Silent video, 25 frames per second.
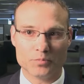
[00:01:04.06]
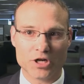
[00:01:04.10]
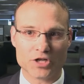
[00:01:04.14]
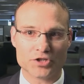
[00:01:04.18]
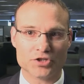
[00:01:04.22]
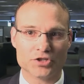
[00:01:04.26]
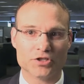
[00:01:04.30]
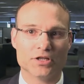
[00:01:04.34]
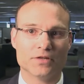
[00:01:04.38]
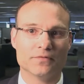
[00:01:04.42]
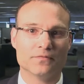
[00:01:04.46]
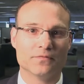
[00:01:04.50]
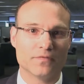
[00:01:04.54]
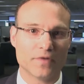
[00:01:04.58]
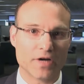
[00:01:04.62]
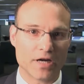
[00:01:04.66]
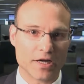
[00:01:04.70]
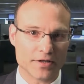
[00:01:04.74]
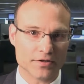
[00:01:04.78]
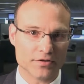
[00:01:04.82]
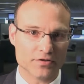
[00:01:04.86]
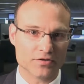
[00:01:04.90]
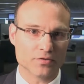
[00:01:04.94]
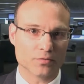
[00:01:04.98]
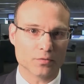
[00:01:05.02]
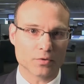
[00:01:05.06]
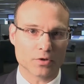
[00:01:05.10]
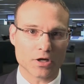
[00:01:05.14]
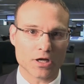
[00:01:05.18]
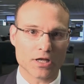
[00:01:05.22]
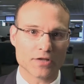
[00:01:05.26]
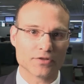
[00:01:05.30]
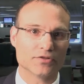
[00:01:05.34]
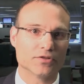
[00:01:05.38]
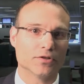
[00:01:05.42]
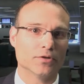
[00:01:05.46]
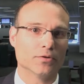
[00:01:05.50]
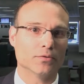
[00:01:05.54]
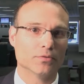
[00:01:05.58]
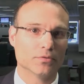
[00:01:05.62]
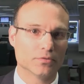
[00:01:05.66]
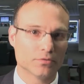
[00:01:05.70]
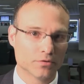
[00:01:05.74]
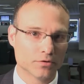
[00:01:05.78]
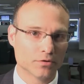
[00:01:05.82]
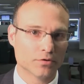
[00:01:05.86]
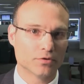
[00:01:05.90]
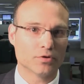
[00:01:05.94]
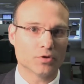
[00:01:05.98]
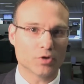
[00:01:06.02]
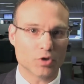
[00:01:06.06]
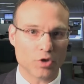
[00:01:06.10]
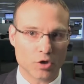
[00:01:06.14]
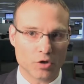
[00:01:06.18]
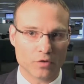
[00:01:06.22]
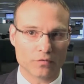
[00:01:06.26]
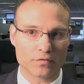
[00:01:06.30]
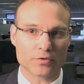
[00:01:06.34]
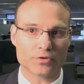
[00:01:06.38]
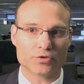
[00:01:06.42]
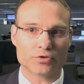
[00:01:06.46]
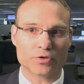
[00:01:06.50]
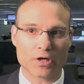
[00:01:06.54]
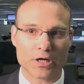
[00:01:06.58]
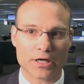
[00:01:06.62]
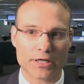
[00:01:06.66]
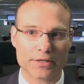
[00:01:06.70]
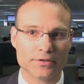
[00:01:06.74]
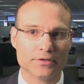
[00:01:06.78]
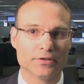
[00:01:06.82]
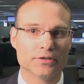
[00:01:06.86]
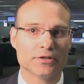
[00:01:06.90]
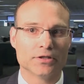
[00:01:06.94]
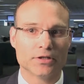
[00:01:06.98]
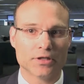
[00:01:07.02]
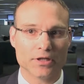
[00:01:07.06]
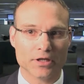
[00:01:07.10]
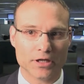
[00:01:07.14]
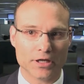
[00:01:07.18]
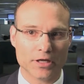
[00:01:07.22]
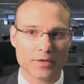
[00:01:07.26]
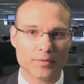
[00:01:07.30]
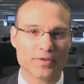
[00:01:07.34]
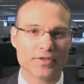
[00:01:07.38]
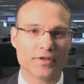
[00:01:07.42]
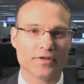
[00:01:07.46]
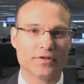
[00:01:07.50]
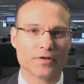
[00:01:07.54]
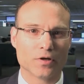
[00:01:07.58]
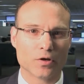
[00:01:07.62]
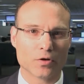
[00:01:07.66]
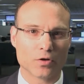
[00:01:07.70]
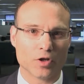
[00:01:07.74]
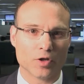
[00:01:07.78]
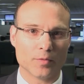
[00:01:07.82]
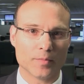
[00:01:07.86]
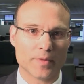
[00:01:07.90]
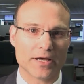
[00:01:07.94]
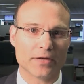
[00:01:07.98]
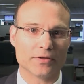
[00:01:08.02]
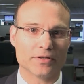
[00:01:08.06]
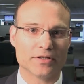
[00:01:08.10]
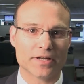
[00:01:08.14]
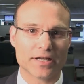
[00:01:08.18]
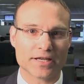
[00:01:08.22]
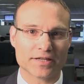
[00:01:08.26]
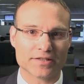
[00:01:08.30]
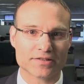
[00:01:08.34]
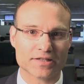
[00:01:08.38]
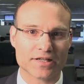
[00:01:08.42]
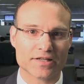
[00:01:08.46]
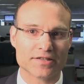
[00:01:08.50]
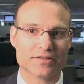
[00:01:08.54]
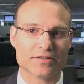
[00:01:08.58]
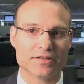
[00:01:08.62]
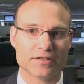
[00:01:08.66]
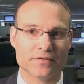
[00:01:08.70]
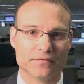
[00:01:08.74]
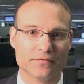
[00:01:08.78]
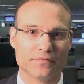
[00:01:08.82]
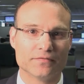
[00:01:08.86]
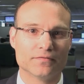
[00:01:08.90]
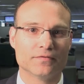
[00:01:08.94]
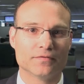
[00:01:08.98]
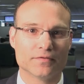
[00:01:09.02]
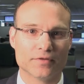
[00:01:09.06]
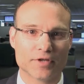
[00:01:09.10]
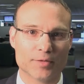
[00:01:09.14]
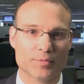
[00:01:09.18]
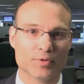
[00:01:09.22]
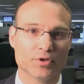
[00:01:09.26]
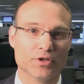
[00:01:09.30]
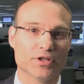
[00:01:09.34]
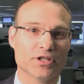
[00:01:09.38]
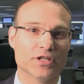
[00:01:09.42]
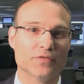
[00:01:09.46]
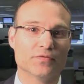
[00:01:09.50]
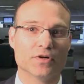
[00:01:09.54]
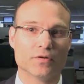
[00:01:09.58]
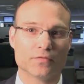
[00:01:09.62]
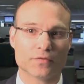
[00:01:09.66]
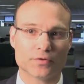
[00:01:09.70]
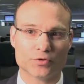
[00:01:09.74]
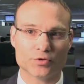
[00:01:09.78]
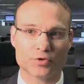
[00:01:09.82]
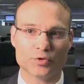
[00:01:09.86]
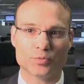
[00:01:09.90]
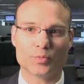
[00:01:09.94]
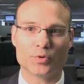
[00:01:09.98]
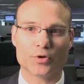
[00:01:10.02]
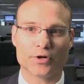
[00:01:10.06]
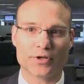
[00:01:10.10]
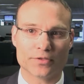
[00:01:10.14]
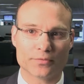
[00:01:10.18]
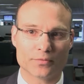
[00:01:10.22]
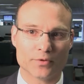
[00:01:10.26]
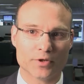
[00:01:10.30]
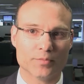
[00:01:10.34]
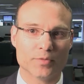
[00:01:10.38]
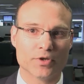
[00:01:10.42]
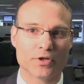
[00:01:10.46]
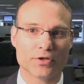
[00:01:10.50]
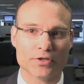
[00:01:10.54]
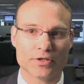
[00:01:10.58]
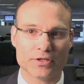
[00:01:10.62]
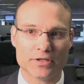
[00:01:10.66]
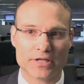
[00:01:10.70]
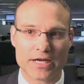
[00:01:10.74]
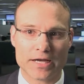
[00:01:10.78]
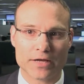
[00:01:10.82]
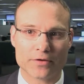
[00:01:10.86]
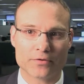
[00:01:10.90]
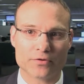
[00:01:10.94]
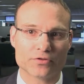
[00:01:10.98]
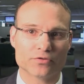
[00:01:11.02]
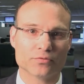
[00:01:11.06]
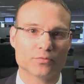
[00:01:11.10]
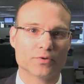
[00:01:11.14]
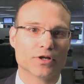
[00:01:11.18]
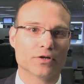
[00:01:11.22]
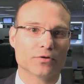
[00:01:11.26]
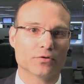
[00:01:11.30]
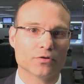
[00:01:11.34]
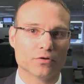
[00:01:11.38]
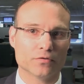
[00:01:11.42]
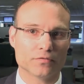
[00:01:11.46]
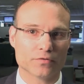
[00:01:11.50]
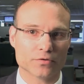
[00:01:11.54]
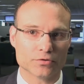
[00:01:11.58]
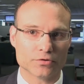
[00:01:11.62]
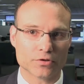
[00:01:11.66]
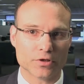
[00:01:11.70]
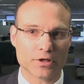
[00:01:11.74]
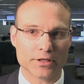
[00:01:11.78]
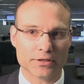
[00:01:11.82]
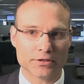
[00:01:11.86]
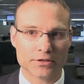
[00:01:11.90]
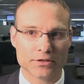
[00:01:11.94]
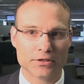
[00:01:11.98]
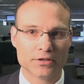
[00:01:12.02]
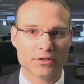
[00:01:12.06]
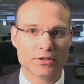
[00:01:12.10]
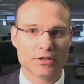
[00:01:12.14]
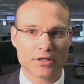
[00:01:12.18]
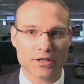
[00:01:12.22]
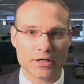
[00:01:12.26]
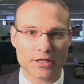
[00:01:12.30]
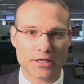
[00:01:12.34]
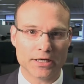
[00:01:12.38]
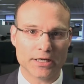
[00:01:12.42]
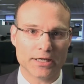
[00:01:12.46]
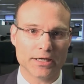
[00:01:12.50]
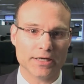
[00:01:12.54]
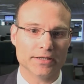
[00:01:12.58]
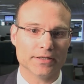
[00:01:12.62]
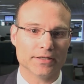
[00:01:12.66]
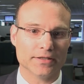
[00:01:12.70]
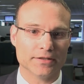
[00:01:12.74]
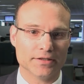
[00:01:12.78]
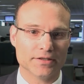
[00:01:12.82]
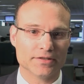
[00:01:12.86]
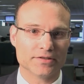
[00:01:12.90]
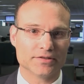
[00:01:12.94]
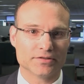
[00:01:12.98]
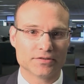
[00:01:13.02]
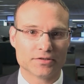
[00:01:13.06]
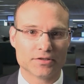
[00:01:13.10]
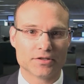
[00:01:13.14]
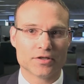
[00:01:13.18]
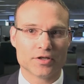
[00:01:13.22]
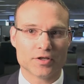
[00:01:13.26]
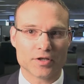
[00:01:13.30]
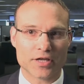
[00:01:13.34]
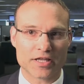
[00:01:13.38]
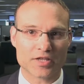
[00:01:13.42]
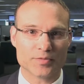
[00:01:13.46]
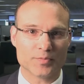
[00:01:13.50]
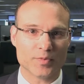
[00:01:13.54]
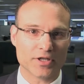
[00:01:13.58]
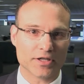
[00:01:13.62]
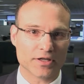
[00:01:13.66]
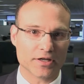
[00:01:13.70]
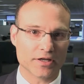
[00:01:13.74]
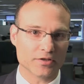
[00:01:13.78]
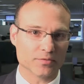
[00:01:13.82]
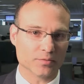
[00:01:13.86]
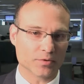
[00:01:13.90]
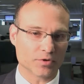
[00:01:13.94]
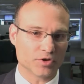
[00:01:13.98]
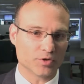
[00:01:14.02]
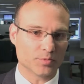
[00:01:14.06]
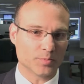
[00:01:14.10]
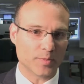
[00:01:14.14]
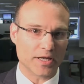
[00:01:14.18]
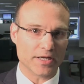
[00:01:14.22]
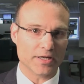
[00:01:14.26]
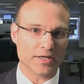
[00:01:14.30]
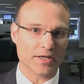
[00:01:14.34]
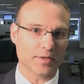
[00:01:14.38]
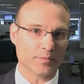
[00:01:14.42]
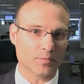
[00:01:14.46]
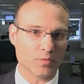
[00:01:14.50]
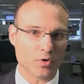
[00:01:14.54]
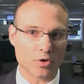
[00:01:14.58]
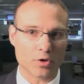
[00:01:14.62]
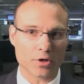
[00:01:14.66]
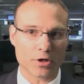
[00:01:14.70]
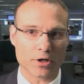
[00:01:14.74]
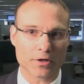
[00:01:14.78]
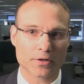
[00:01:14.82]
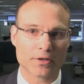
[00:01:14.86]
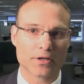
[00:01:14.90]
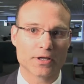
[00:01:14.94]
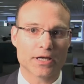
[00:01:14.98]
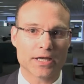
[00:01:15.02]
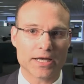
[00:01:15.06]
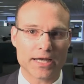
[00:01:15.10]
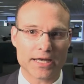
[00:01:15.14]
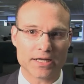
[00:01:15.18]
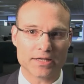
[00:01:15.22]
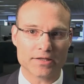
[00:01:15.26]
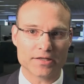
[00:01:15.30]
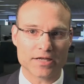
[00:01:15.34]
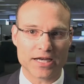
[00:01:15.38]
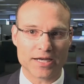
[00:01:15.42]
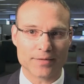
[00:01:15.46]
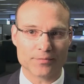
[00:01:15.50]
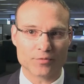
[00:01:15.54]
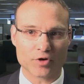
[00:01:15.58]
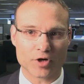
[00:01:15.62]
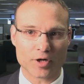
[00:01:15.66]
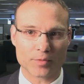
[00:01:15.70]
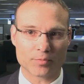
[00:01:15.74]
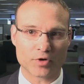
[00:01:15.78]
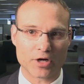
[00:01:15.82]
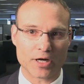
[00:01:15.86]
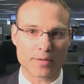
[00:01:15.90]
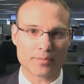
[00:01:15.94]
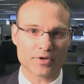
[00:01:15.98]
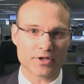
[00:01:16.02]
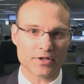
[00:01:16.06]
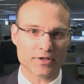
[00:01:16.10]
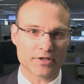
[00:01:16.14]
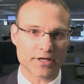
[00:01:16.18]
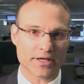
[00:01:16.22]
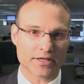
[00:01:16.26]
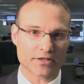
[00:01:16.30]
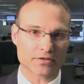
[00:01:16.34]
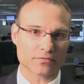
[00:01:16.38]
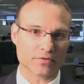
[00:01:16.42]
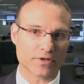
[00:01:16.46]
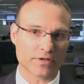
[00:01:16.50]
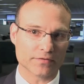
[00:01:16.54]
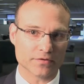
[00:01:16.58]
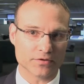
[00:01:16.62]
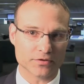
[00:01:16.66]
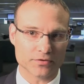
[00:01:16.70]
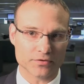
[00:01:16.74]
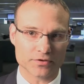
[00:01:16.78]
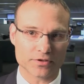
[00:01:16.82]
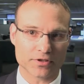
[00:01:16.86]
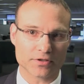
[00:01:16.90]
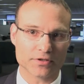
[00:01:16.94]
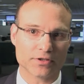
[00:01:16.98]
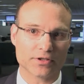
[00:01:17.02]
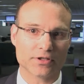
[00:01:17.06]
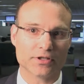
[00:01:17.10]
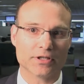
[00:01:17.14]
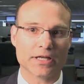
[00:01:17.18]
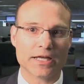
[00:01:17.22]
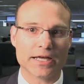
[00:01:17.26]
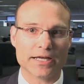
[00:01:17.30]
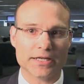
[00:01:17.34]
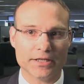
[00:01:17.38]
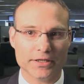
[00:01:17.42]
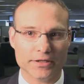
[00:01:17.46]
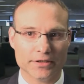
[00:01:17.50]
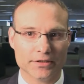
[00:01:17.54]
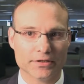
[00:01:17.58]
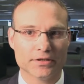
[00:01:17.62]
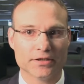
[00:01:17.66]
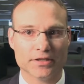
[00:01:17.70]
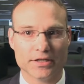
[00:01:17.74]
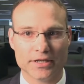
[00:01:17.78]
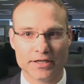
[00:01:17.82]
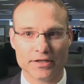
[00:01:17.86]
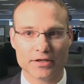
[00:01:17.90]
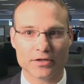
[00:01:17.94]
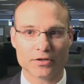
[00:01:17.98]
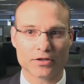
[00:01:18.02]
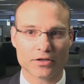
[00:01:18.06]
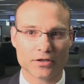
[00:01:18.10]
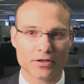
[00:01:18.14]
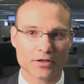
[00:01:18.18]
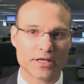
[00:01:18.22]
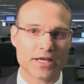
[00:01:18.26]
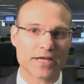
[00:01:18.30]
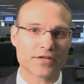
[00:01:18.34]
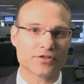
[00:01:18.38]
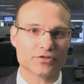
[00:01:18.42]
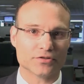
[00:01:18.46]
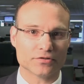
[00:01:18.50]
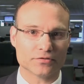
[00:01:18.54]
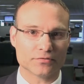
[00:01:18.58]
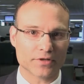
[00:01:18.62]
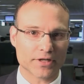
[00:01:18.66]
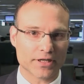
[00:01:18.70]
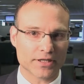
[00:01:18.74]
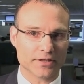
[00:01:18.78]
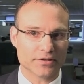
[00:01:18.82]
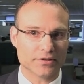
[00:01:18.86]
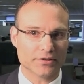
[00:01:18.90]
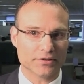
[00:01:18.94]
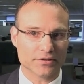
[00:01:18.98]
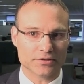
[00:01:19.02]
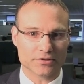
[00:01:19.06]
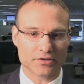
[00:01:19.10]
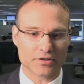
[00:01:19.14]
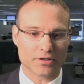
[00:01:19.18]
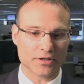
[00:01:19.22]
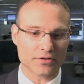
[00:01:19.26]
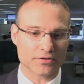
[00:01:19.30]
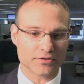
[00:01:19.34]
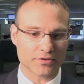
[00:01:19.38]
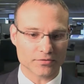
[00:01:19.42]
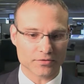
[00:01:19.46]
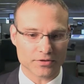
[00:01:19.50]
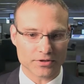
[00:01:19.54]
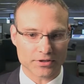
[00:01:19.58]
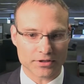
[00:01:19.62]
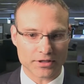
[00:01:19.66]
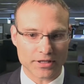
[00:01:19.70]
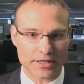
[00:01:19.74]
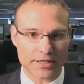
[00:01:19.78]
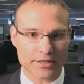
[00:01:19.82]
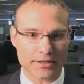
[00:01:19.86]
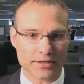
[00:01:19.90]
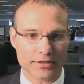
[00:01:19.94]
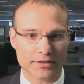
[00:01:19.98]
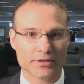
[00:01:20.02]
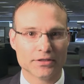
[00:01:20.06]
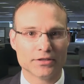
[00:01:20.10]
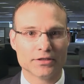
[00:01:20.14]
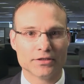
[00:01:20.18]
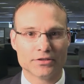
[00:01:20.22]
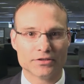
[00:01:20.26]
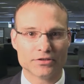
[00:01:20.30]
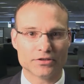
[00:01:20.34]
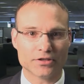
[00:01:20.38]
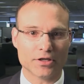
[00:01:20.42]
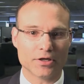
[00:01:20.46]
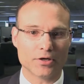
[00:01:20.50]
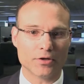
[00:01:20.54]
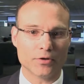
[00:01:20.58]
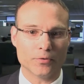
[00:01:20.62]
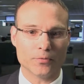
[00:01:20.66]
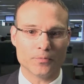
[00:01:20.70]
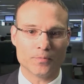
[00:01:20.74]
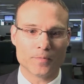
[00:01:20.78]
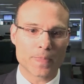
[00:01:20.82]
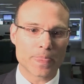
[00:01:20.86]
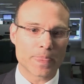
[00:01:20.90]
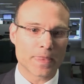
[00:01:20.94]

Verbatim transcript: budgeted funds were also overdrawn uh, with a total amount in excess of, I believe, over $2.3 million we are overdrawn. Uh, and this that's because we're spending more at a time where our property tax revenues are declining and our collection rate is also declining. So